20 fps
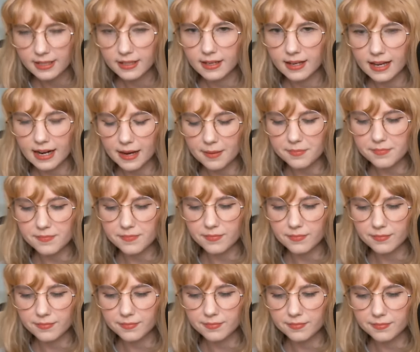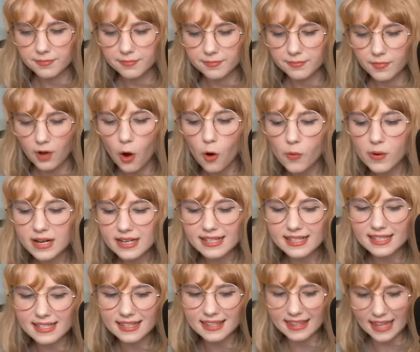And I'm
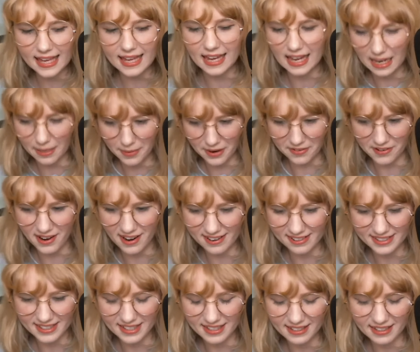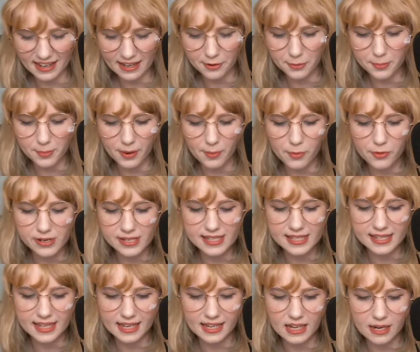always thinking about content. I'm always
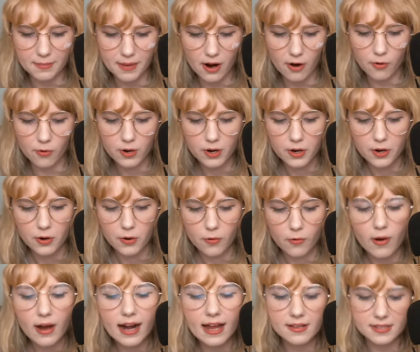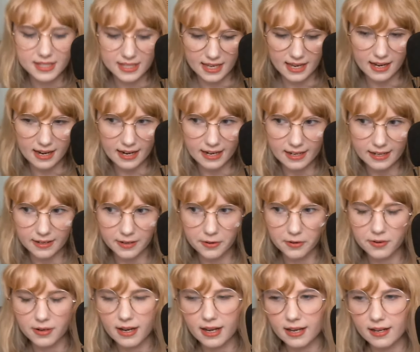thinking about what else can I
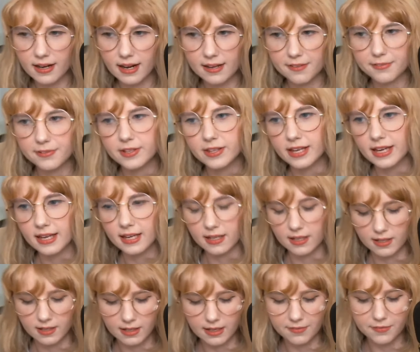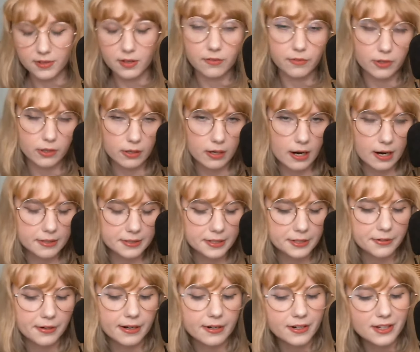do? And I feel like if you're a content
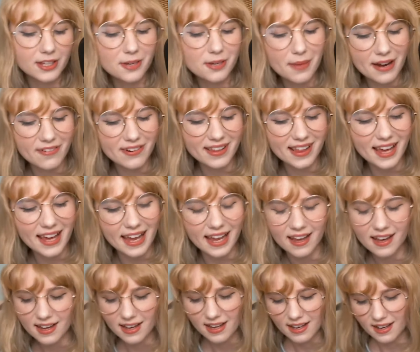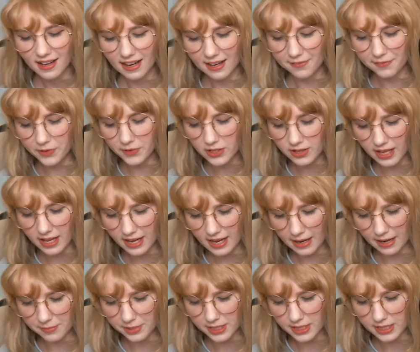creator, you might relate. I feel like
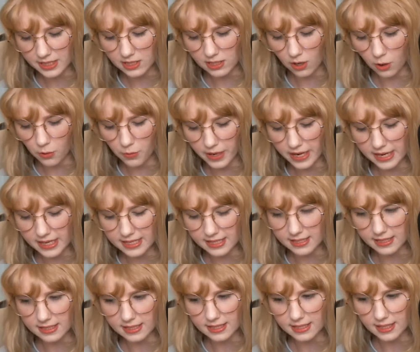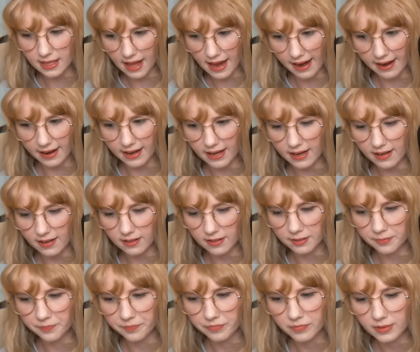I'm just always
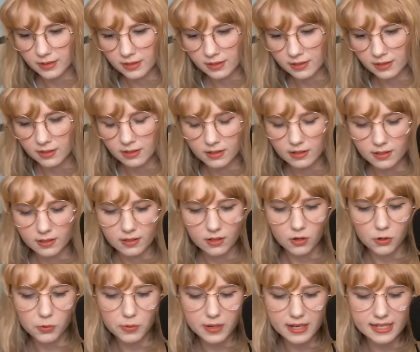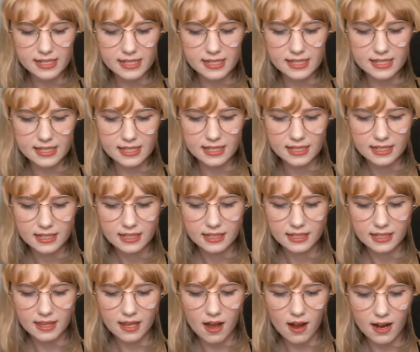slacking. Always
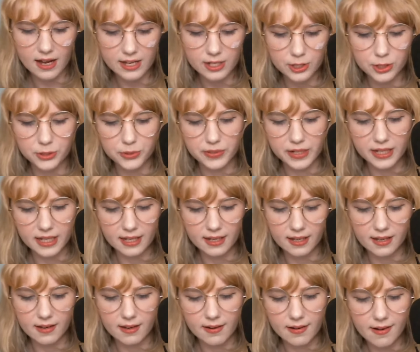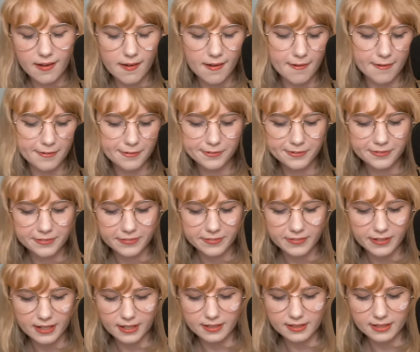not doing enough.
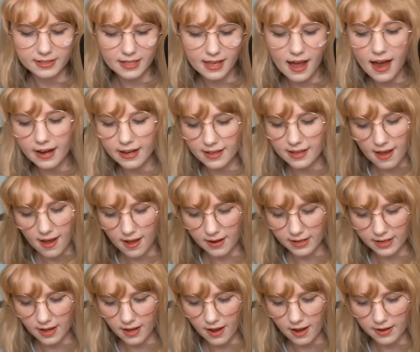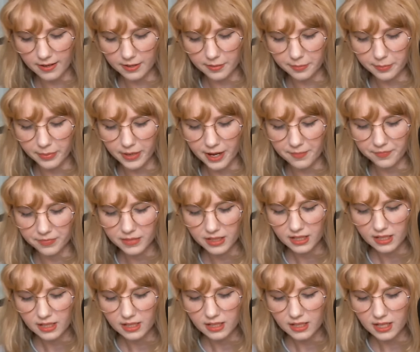And yada, yada, yada. But,
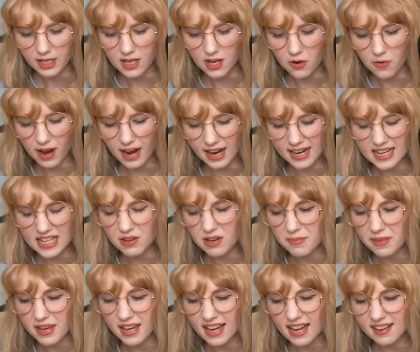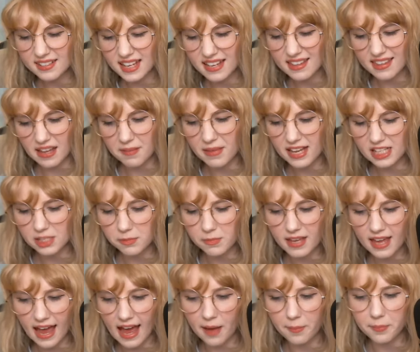you know, I just want to make content that makes
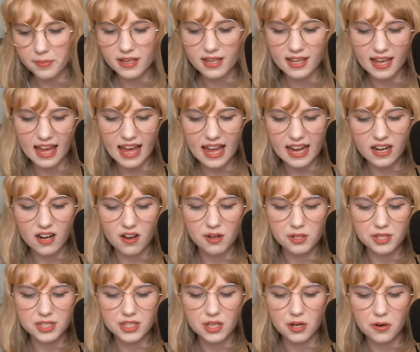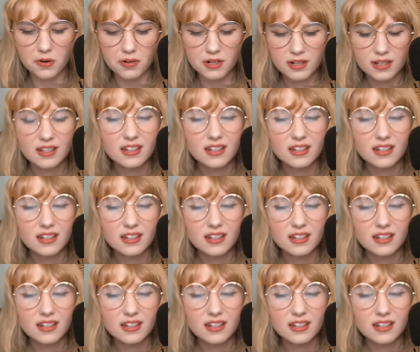me happy and also